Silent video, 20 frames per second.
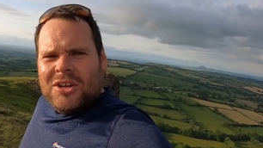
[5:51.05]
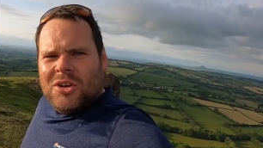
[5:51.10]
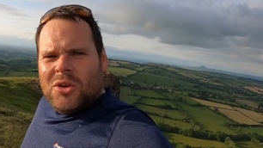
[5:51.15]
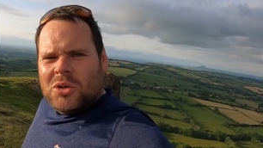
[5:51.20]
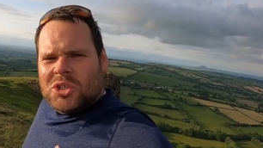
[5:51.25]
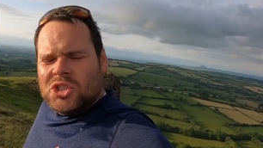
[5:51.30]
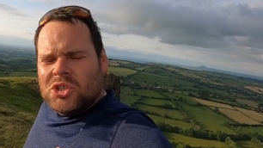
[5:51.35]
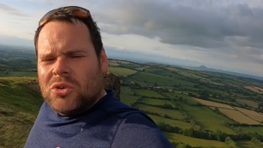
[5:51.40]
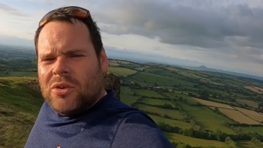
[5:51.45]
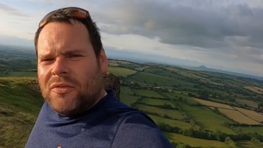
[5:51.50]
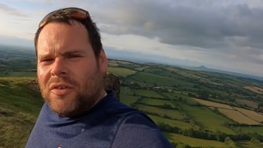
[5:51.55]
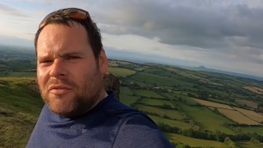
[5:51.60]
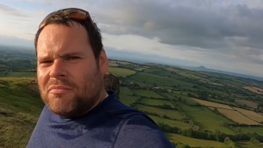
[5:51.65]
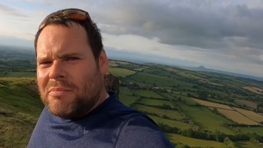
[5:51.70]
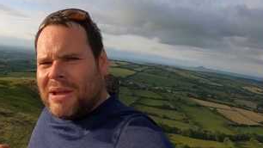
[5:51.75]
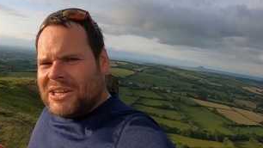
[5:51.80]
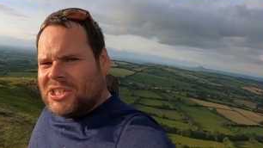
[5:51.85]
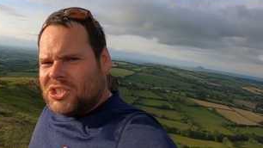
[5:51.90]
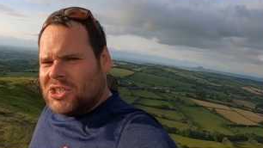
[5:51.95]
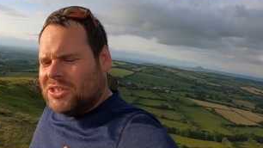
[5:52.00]
not sure if
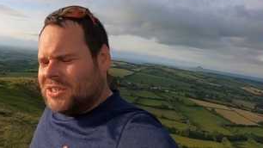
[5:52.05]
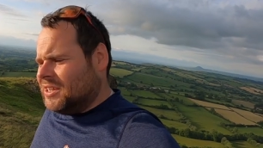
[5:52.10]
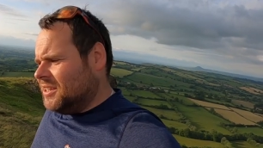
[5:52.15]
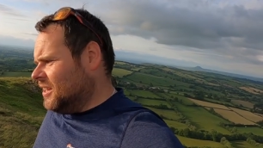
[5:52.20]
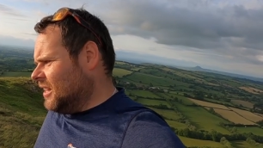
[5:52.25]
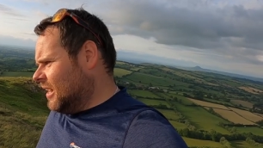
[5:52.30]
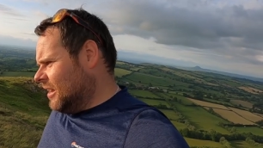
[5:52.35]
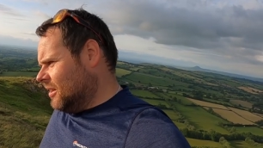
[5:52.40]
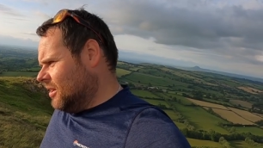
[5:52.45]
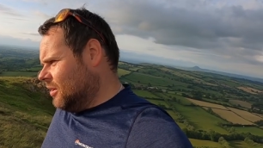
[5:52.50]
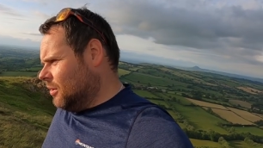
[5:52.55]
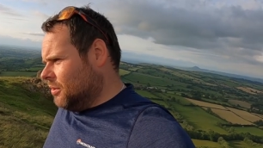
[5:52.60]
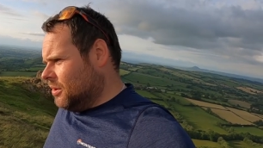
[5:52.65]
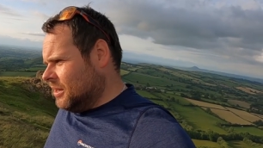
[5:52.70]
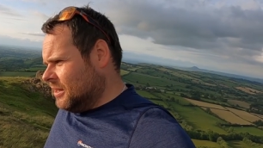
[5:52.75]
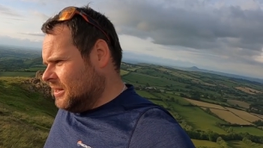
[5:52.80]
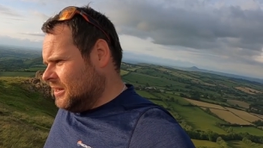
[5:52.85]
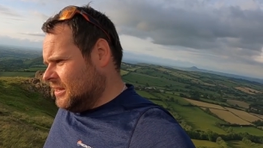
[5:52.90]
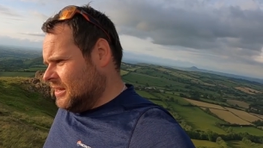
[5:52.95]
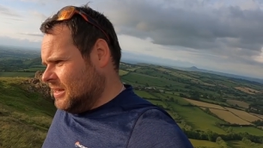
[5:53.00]
I've mentioned it yet though
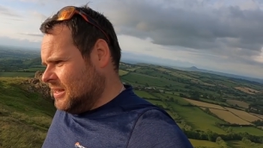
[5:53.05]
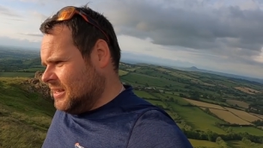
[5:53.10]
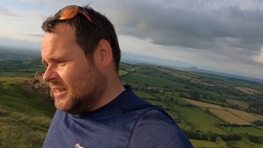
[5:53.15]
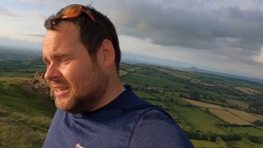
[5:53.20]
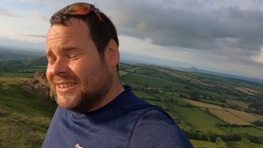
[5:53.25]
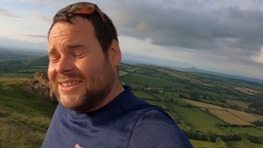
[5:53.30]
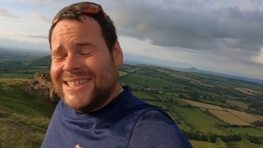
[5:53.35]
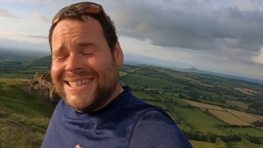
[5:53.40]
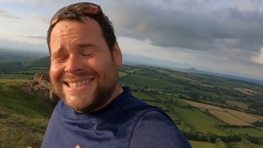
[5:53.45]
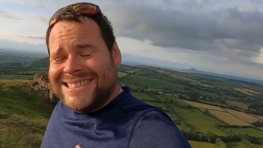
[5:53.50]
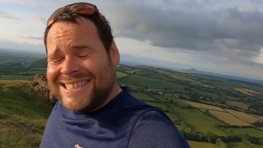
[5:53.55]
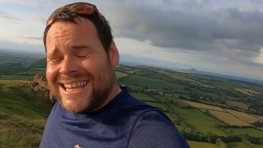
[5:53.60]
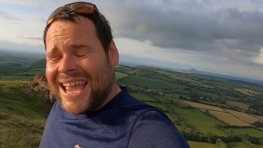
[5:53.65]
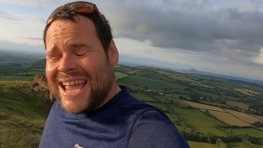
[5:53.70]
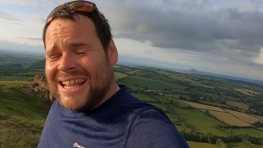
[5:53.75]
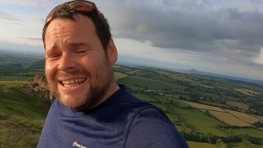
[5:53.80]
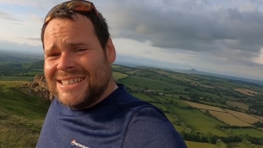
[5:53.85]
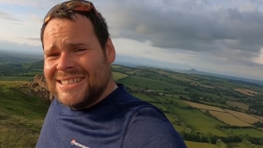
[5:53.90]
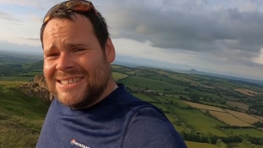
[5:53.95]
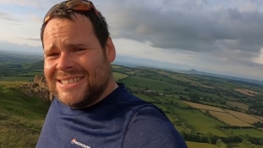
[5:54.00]
the
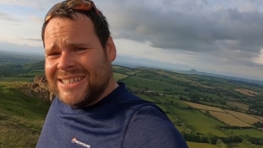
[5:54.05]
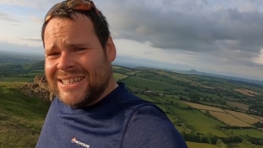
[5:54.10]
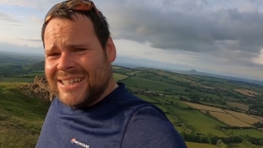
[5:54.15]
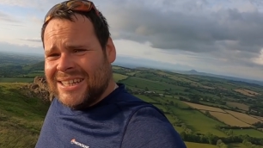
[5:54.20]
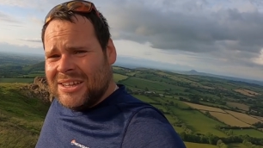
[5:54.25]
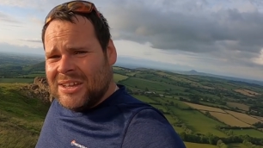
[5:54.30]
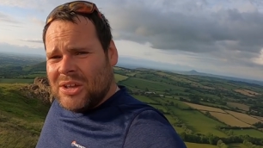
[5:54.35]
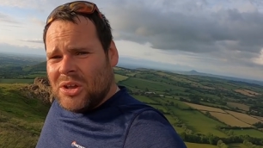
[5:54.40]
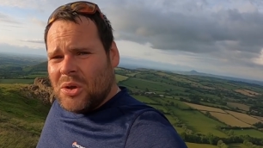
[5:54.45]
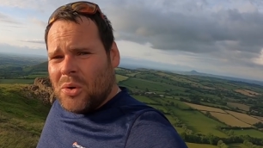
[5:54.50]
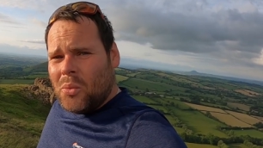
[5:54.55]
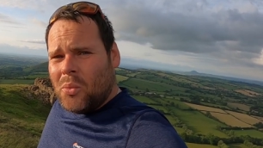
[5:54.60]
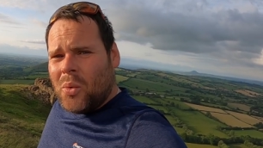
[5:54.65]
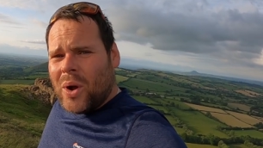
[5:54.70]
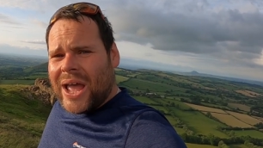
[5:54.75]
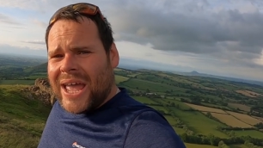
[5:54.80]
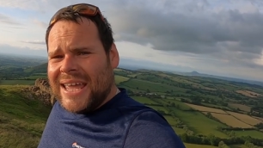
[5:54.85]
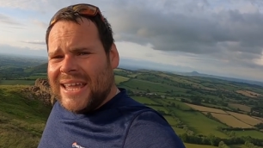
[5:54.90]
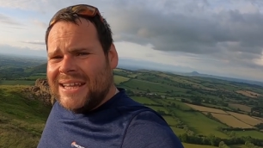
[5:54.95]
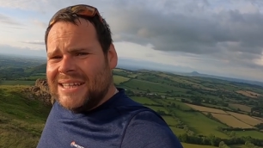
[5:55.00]
tent
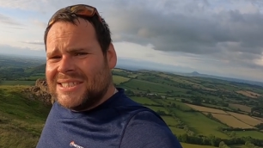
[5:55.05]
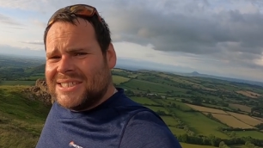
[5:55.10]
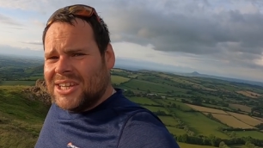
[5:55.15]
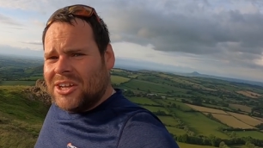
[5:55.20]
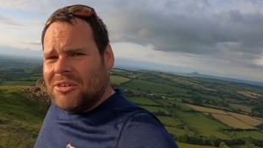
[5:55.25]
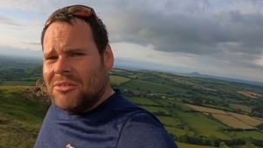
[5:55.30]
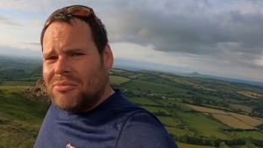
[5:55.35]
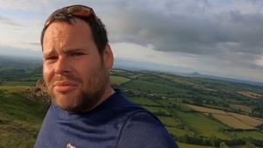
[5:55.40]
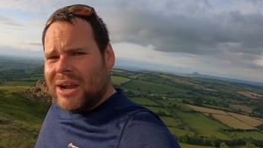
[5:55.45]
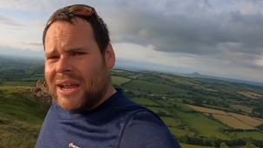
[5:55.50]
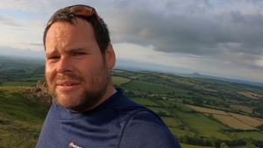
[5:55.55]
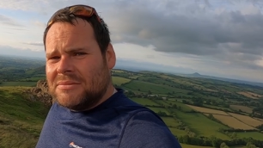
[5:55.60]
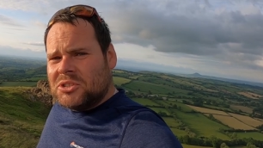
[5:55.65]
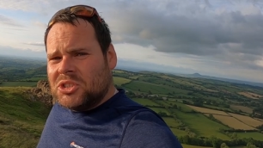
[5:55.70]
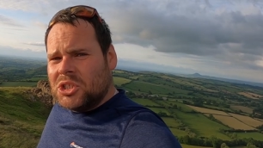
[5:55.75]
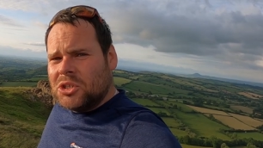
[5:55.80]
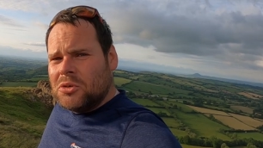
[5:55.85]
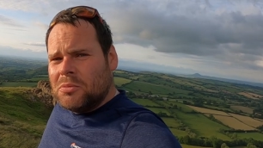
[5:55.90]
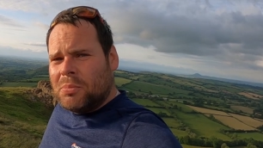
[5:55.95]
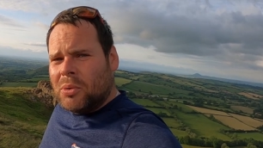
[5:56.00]
weighs around
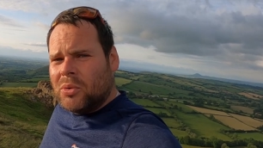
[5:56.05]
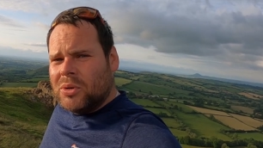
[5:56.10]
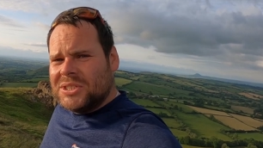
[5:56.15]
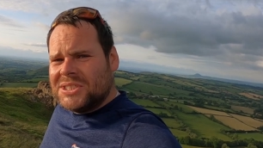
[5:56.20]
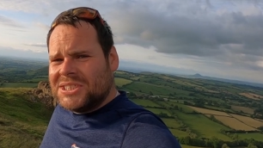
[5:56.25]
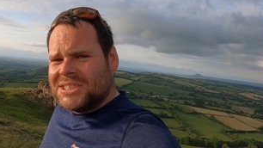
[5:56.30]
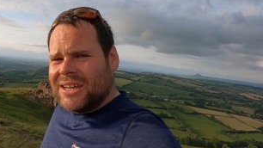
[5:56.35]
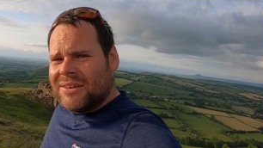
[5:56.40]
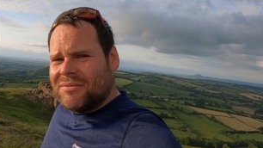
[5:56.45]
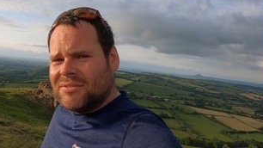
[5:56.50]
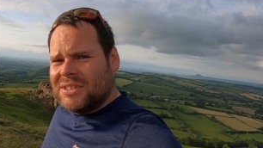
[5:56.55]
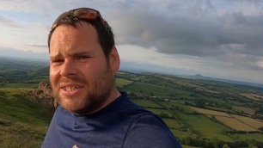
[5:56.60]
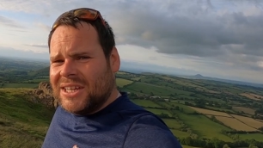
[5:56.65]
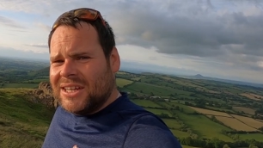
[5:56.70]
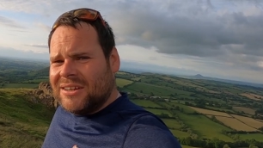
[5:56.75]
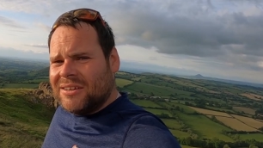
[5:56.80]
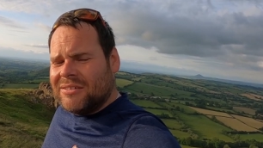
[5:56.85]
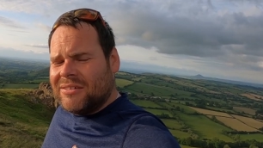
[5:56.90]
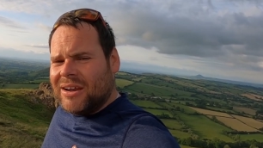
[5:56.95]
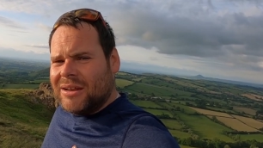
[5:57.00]
2.7
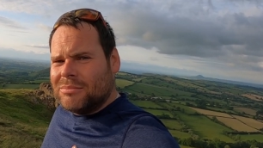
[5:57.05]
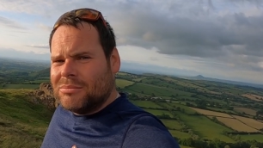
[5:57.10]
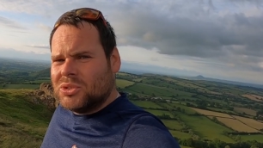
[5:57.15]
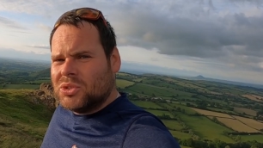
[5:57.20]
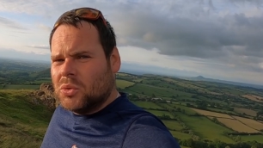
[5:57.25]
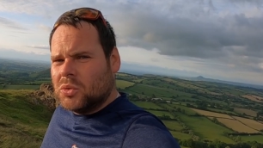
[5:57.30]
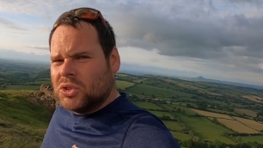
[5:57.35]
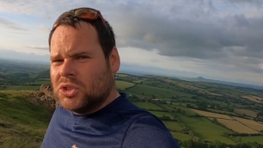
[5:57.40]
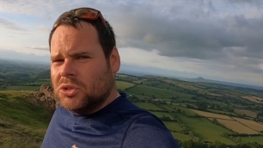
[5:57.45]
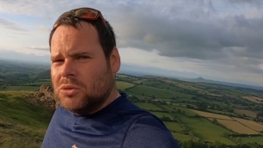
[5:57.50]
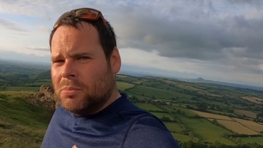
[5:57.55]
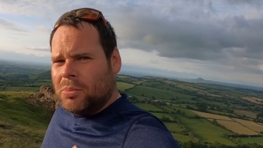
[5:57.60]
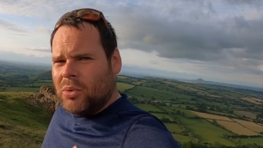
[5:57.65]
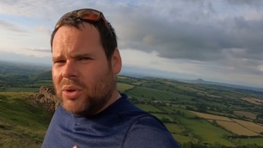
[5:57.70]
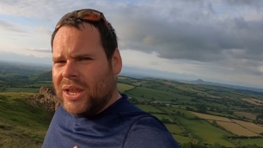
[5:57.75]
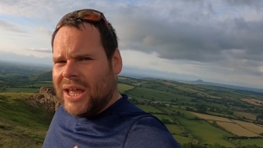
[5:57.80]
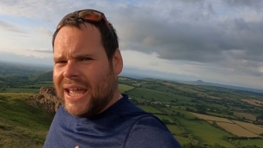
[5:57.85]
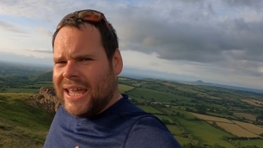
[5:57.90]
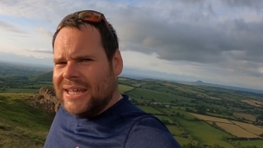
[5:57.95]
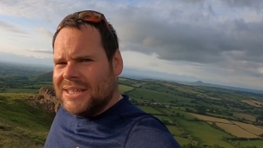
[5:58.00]
kilograms or
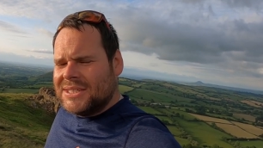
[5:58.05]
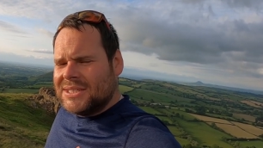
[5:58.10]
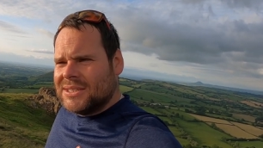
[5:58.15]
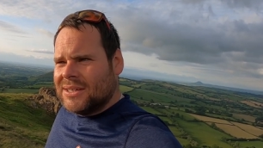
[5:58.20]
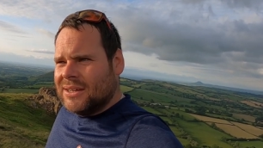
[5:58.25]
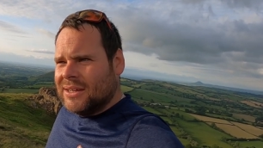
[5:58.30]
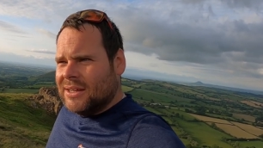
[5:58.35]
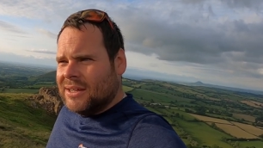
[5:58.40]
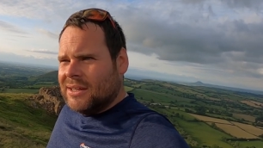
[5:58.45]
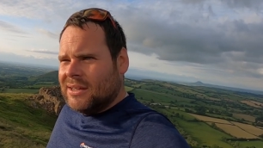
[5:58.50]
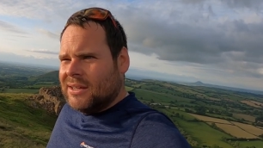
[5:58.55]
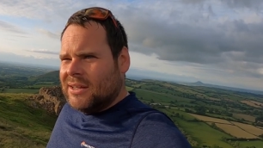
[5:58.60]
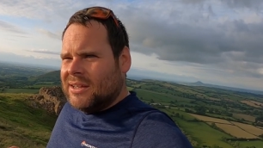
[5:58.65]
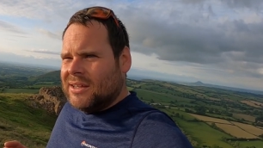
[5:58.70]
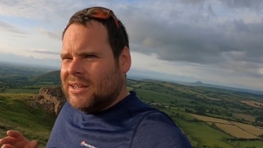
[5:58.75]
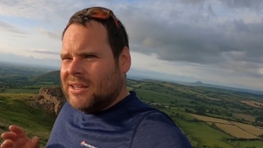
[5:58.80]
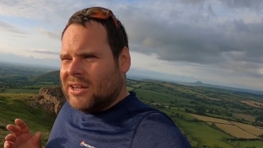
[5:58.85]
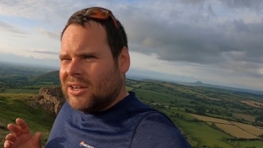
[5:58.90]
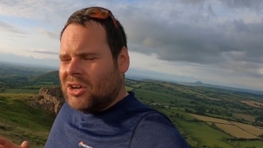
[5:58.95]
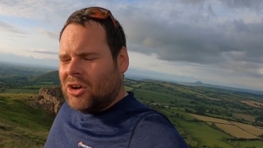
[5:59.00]
2.8
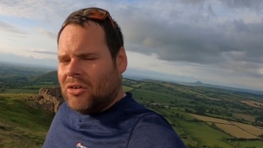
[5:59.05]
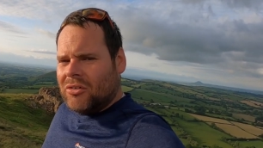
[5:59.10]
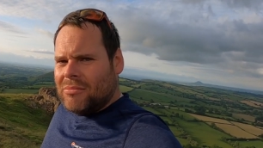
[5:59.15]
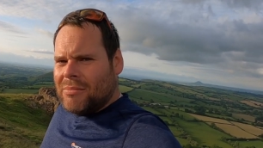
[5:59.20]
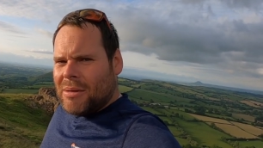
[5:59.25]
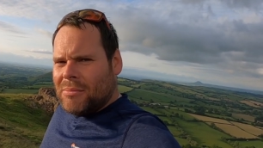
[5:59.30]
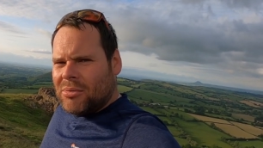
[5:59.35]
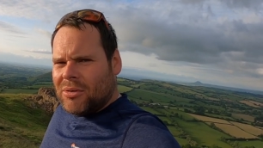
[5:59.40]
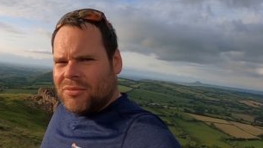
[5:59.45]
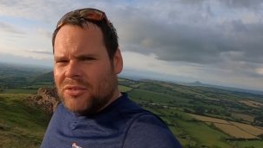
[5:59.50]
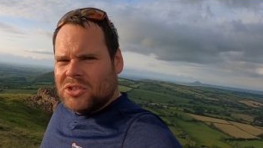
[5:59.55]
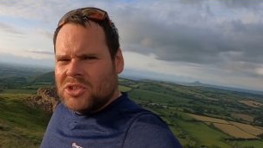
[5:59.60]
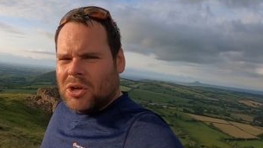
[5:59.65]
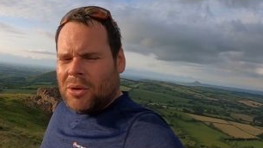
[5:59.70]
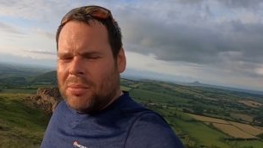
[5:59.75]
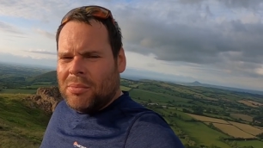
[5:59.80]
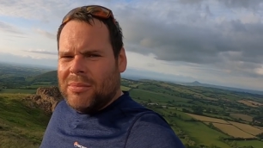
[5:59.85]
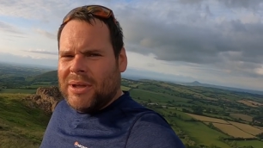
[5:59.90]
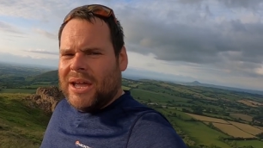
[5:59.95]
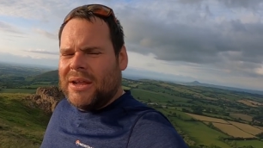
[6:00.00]
can't remember off the
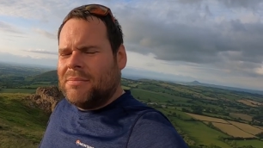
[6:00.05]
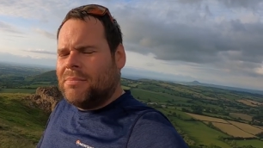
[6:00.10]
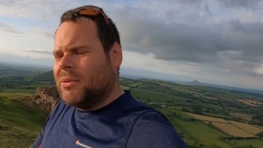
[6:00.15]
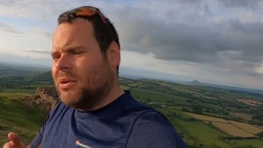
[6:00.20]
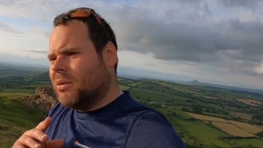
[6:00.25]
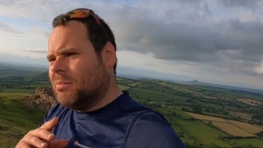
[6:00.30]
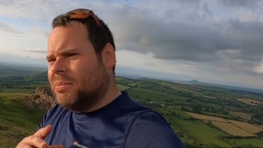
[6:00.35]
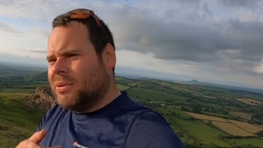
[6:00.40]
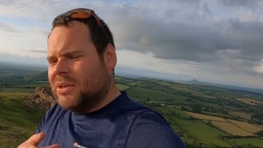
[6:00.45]
top of my head but I'll